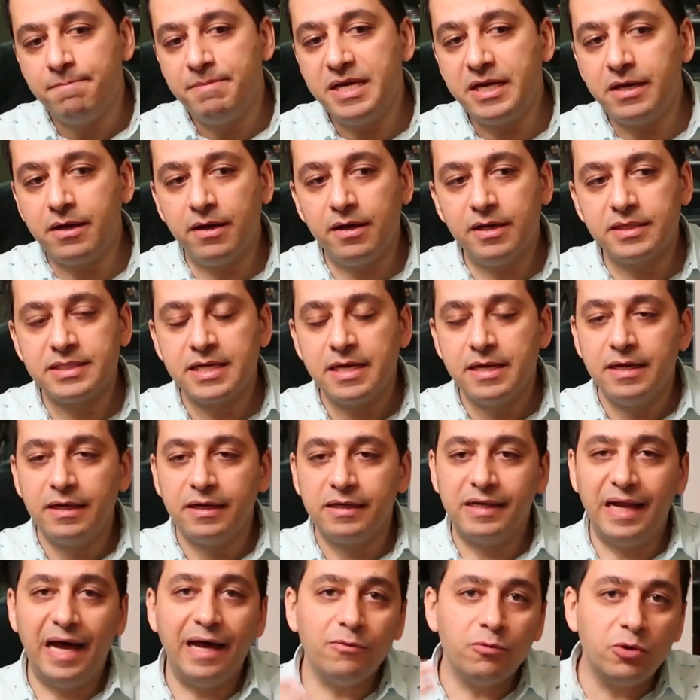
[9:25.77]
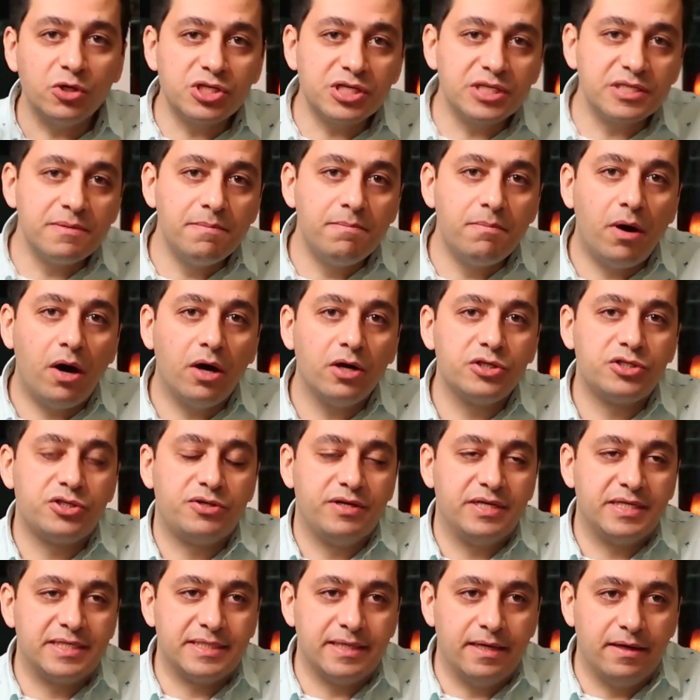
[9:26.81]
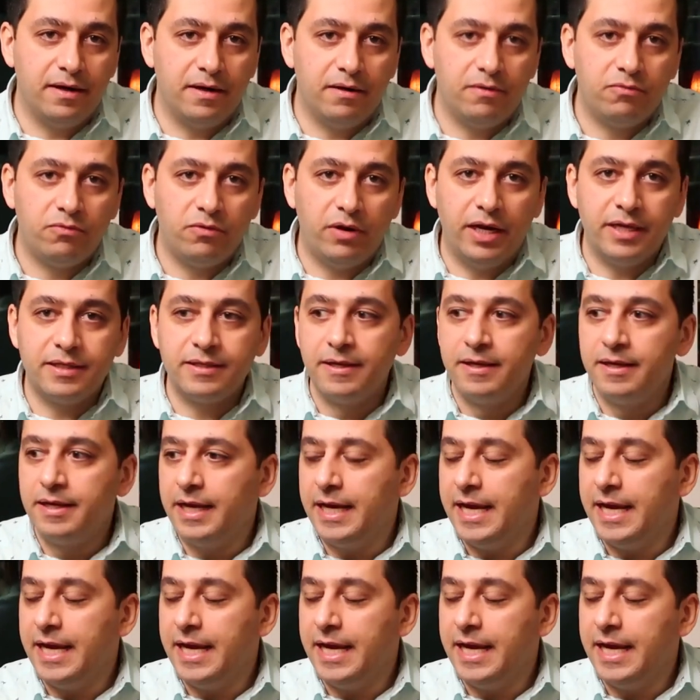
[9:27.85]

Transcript: Because CloudWatch is a monitoring center, right?